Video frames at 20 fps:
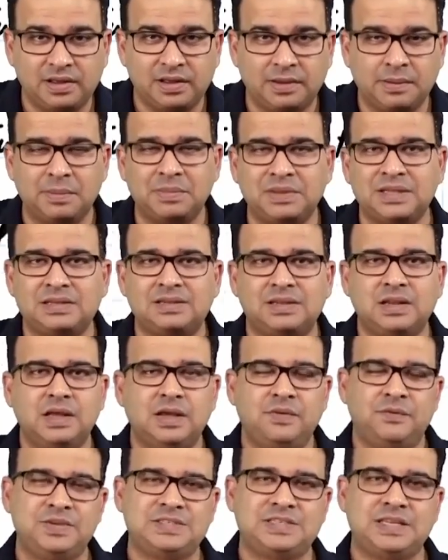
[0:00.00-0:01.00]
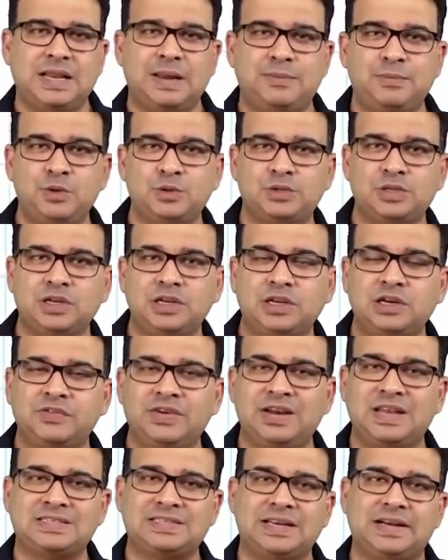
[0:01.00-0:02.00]
Remember that we said abducens nerve
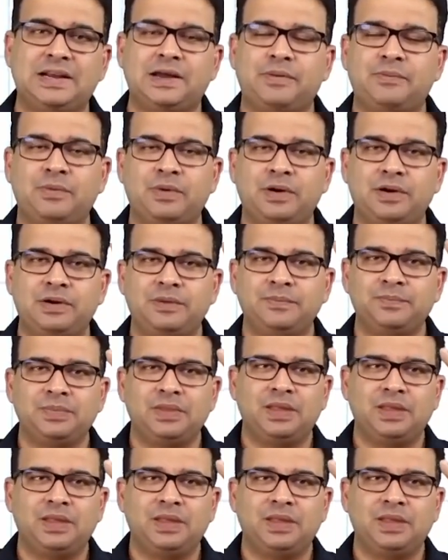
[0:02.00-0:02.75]
will ascend upward